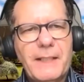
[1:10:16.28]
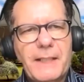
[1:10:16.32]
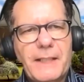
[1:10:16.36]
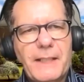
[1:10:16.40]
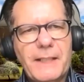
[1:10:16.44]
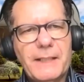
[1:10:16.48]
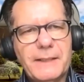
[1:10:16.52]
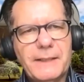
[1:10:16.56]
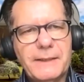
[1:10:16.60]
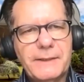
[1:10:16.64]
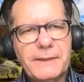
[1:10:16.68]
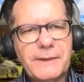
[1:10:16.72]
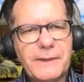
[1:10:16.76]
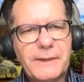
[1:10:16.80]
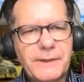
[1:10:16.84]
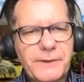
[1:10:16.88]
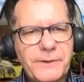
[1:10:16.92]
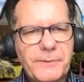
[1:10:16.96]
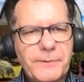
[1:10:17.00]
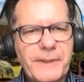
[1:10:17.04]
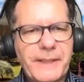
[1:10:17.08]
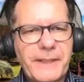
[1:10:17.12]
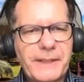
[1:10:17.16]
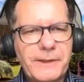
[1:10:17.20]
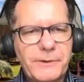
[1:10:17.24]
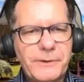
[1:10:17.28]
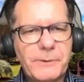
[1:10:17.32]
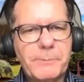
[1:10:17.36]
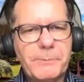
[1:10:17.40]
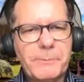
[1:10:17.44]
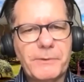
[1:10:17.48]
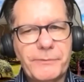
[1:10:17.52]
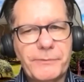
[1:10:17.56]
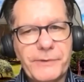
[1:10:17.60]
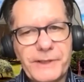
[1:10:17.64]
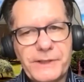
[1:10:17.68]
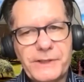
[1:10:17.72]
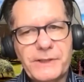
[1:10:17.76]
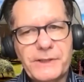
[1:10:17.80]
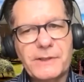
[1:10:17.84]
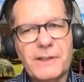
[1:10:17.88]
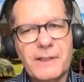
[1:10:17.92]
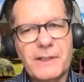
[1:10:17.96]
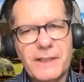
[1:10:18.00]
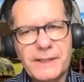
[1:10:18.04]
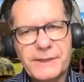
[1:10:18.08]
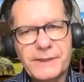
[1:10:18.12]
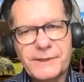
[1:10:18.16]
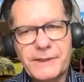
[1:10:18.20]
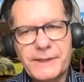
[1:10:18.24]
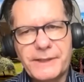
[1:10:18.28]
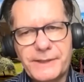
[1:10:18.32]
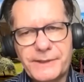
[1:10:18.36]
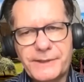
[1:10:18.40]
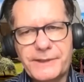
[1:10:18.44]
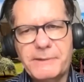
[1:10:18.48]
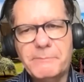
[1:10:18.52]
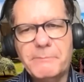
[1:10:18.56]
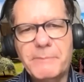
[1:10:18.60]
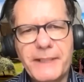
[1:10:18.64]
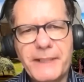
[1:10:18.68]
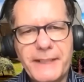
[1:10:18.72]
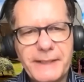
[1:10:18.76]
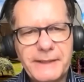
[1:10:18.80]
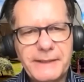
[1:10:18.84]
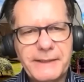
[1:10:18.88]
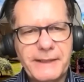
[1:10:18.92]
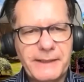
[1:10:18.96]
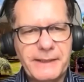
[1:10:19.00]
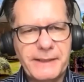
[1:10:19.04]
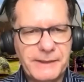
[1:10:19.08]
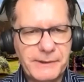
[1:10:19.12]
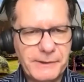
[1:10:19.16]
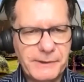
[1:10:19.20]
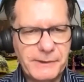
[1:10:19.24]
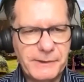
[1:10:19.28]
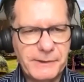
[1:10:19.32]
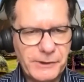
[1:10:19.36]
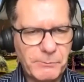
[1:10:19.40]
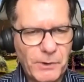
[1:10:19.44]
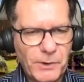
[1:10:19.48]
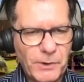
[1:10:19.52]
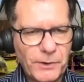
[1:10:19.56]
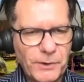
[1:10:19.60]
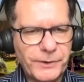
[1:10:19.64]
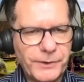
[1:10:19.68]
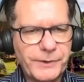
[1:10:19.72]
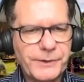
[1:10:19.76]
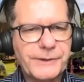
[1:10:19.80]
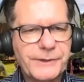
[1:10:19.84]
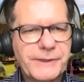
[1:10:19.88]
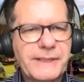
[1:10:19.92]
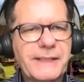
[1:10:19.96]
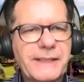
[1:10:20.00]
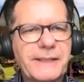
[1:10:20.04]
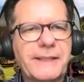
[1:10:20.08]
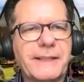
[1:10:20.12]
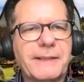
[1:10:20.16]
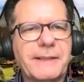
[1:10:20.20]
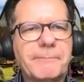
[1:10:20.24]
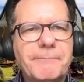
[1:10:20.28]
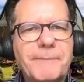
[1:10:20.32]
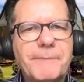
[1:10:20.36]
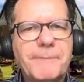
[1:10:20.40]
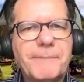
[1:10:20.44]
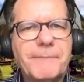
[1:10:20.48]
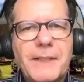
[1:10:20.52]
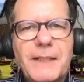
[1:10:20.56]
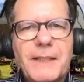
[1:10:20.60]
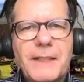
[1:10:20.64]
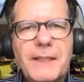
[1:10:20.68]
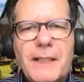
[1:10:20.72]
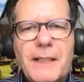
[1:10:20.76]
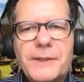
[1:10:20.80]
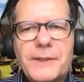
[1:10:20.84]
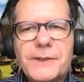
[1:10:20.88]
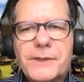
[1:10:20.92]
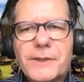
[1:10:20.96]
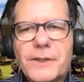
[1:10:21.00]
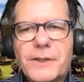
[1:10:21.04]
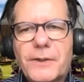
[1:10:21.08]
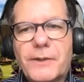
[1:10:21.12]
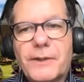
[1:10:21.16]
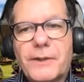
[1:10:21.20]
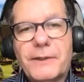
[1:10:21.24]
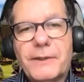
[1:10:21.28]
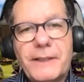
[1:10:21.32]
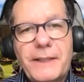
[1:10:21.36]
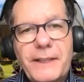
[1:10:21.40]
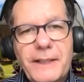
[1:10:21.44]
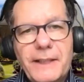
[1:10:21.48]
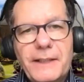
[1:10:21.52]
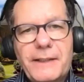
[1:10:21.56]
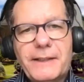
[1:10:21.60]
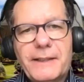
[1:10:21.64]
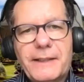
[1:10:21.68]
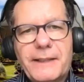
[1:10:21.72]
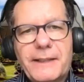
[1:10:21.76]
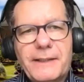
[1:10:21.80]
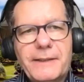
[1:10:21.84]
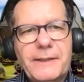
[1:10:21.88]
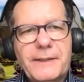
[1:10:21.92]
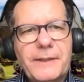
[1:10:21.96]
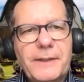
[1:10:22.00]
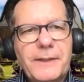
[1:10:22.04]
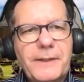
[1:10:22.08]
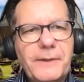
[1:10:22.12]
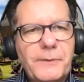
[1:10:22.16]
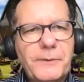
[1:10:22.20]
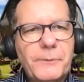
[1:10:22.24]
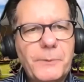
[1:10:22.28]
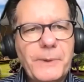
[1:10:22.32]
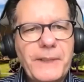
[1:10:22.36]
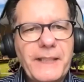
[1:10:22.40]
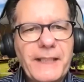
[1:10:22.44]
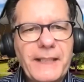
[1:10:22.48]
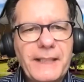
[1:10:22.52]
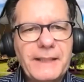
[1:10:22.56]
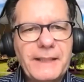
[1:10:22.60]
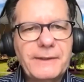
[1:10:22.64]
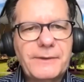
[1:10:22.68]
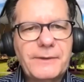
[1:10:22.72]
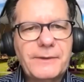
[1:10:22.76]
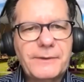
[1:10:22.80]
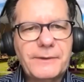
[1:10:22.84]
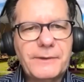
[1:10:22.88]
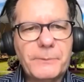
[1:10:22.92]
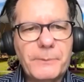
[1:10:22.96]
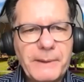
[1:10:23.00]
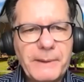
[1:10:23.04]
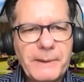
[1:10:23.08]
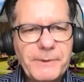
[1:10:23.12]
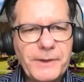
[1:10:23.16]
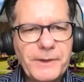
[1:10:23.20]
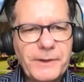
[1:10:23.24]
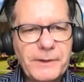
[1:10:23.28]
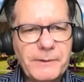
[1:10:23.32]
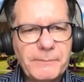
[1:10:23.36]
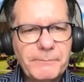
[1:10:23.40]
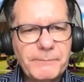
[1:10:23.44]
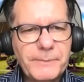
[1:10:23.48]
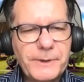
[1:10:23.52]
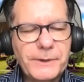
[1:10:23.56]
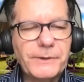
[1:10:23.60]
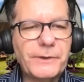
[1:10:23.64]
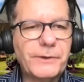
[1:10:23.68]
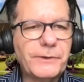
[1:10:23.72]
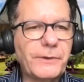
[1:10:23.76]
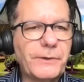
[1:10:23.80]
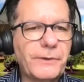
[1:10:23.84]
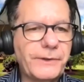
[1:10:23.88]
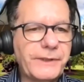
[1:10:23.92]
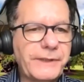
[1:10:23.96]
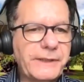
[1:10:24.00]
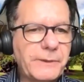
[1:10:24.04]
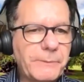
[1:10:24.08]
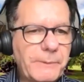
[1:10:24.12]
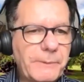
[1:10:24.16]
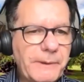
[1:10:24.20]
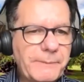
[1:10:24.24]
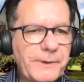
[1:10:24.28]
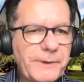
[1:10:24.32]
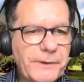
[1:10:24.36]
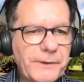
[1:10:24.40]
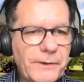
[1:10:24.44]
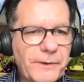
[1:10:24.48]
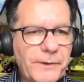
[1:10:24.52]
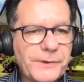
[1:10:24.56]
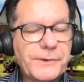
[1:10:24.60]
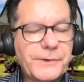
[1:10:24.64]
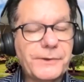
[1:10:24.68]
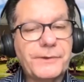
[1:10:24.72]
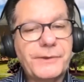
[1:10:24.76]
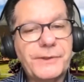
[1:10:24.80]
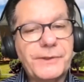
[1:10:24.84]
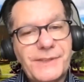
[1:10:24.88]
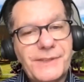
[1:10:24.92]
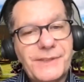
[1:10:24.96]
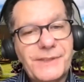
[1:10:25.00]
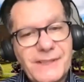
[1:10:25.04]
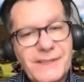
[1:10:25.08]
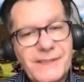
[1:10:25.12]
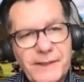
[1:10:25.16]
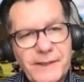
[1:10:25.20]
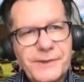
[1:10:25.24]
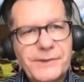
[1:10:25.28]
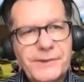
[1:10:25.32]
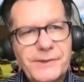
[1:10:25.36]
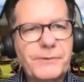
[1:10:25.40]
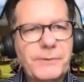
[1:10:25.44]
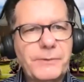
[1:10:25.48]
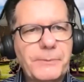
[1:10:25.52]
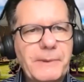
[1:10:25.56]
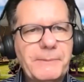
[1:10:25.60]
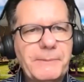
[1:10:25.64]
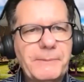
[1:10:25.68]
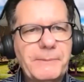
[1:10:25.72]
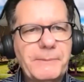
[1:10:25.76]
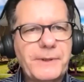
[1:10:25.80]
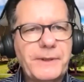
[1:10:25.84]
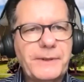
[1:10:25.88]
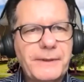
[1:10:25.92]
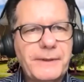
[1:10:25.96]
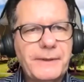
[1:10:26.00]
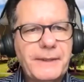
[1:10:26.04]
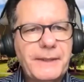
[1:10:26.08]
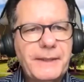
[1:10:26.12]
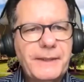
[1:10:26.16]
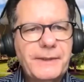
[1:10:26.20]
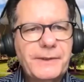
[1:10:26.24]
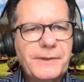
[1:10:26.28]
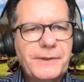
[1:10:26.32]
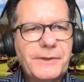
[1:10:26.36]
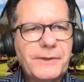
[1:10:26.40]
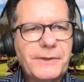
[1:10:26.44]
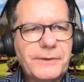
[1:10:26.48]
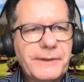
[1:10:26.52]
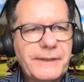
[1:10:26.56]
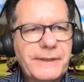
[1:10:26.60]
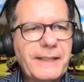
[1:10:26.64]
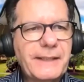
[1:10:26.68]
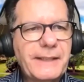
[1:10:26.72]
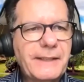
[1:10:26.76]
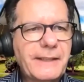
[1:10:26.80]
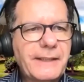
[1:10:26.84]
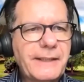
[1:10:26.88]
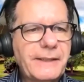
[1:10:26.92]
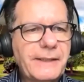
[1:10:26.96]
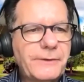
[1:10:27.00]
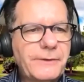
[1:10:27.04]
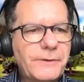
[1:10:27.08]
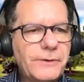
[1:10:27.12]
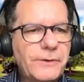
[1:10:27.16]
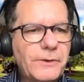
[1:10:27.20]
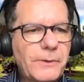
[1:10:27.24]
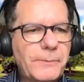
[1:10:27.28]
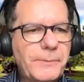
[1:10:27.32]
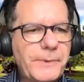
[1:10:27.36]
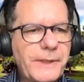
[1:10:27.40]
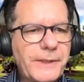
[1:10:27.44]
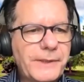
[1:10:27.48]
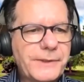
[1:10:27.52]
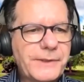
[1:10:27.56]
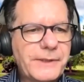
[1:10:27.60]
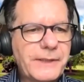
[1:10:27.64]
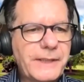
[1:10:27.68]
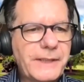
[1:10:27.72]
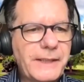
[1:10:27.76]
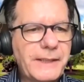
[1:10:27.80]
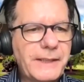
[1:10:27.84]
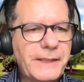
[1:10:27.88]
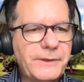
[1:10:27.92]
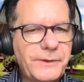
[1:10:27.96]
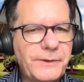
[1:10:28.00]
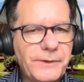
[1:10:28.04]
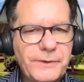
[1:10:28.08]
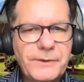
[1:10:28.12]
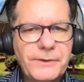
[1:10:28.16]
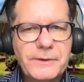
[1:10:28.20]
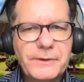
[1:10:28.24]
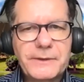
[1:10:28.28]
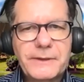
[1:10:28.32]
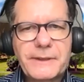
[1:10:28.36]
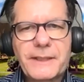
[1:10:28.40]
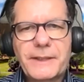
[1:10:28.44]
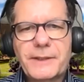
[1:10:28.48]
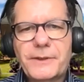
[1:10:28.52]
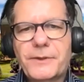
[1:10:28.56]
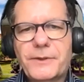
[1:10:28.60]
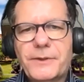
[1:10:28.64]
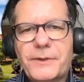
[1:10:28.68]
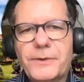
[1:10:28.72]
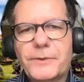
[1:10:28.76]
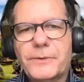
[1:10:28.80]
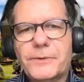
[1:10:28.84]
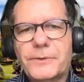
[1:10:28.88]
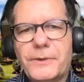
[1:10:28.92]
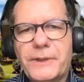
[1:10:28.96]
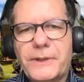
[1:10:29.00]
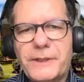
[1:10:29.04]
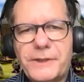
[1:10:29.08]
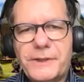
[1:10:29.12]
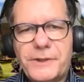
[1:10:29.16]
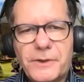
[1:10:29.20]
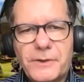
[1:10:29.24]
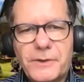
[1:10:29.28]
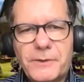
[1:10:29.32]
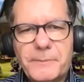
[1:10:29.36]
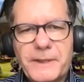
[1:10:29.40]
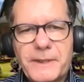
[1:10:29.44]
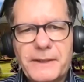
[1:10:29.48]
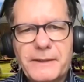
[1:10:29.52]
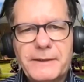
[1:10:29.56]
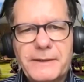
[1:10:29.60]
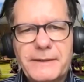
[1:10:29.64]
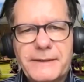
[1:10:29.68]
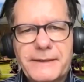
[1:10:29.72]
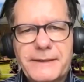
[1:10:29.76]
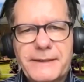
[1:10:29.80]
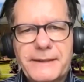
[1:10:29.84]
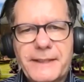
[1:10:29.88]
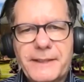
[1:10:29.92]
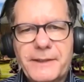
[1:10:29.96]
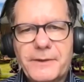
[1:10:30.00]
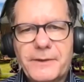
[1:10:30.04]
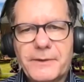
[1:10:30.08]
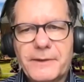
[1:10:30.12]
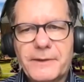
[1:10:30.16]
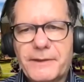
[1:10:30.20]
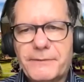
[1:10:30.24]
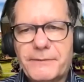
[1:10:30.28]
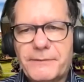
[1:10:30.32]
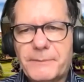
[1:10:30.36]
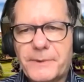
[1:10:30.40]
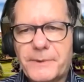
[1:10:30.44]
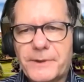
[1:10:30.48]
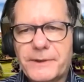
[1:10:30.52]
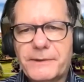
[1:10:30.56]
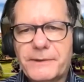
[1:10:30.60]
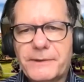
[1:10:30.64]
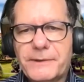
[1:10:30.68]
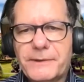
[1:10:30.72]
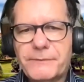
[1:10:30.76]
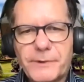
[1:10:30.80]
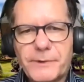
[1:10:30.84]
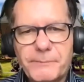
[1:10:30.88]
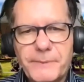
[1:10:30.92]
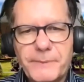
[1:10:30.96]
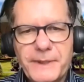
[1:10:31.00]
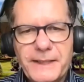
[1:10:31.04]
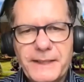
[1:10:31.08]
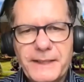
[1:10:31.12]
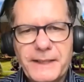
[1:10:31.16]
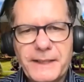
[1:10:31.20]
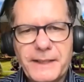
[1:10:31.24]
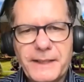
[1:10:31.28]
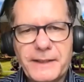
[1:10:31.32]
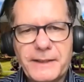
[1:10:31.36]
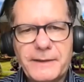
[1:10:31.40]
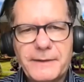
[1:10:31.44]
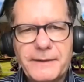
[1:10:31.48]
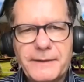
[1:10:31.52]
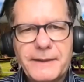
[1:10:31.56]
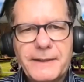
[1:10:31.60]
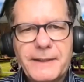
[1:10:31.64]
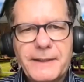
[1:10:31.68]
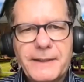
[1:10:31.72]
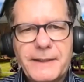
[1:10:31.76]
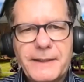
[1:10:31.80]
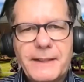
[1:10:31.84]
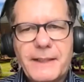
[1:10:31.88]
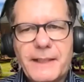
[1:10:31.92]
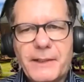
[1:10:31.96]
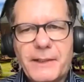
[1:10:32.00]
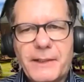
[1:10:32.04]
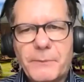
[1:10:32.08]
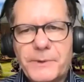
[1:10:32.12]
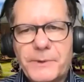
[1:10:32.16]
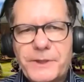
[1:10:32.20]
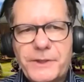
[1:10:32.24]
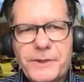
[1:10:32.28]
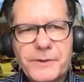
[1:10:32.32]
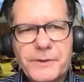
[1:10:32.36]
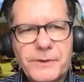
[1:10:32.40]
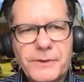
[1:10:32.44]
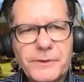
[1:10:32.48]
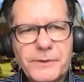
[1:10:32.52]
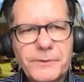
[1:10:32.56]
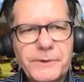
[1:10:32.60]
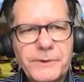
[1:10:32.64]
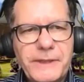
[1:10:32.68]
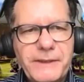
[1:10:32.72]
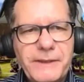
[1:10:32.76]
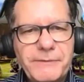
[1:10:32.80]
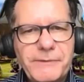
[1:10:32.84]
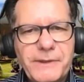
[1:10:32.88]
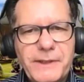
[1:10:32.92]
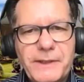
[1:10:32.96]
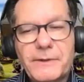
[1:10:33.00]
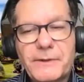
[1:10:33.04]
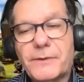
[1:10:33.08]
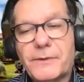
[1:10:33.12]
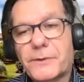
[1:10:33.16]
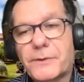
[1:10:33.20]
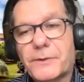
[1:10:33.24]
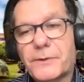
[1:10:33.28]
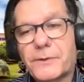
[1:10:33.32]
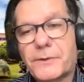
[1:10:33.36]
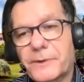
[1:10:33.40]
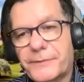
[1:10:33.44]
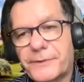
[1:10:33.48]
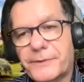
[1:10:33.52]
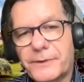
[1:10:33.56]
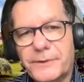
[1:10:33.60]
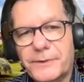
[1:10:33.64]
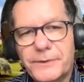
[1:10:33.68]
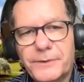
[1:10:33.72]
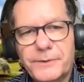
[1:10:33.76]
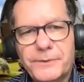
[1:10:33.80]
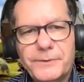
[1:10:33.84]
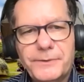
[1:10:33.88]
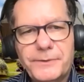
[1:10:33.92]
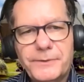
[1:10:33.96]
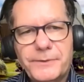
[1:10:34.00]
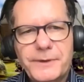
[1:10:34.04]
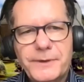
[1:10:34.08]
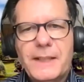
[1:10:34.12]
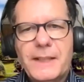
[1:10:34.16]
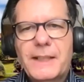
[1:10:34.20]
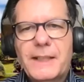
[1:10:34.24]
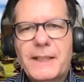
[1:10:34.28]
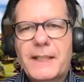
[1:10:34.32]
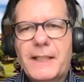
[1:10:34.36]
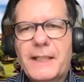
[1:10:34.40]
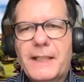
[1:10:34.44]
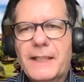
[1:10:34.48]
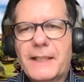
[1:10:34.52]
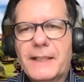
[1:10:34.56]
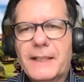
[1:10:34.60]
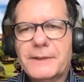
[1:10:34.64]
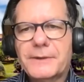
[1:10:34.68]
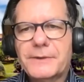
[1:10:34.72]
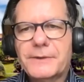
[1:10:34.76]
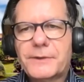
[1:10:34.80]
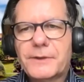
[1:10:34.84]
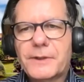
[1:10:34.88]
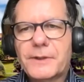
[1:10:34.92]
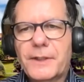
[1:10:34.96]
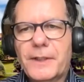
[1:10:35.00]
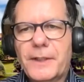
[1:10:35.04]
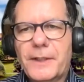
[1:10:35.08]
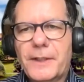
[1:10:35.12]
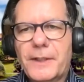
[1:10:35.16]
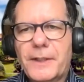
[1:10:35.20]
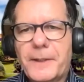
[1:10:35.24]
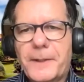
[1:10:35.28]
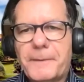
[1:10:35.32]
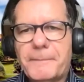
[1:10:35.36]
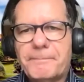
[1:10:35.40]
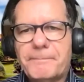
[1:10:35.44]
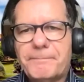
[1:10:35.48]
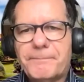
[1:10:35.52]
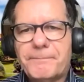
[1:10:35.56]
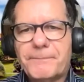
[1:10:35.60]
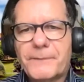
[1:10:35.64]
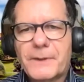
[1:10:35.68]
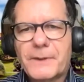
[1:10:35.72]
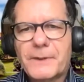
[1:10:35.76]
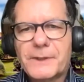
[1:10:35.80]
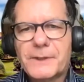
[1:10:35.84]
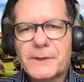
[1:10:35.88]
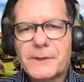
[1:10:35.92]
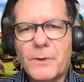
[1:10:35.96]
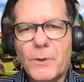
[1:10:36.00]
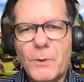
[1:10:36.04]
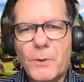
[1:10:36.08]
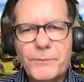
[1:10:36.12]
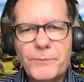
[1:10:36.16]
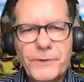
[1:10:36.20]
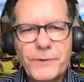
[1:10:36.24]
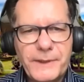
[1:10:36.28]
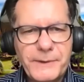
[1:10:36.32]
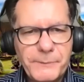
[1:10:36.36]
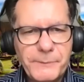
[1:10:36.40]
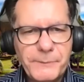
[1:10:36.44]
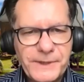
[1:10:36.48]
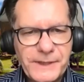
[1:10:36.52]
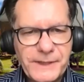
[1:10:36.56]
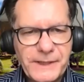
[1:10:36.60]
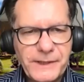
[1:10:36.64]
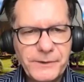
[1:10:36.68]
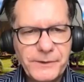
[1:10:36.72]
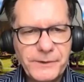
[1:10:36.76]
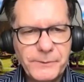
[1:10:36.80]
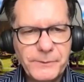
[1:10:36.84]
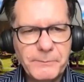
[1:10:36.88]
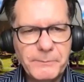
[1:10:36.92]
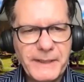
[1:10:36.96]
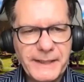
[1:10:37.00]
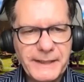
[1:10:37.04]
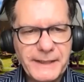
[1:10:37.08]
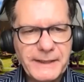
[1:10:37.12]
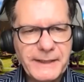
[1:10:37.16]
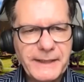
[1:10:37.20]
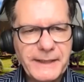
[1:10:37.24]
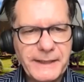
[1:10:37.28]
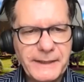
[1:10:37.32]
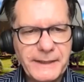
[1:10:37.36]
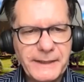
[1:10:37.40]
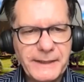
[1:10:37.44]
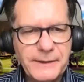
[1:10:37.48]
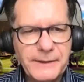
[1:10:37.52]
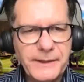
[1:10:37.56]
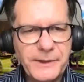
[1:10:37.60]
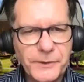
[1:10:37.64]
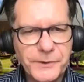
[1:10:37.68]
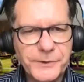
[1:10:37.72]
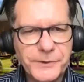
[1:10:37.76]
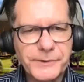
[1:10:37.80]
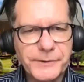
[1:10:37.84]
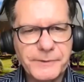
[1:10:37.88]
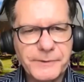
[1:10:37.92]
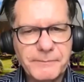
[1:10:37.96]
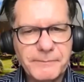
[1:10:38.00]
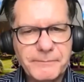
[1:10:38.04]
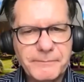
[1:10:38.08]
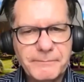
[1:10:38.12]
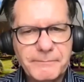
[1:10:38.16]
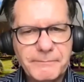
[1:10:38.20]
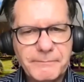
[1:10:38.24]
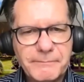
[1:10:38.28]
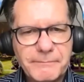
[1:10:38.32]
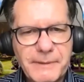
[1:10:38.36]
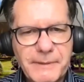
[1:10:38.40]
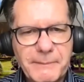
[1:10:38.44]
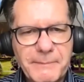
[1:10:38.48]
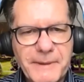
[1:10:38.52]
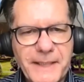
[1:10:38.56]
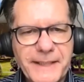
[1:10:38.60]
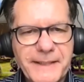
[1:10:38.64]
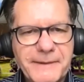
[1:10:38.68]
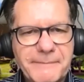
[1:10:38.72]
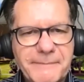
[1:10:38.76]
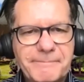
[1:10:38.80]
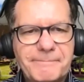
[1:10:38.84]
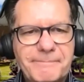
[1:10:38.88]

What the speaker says: and trying to professionalize this debate in a smaller setting. So here we end the webinar, but not only the webinar, also the series of the webinar. So thank again to Tobias and Jürgen. Thank you, Ijeoma. Thank you, everybody, for being here. I wish you a good evening or a good afternoon, and hopefully we see you back in the autumn. Bye-bye.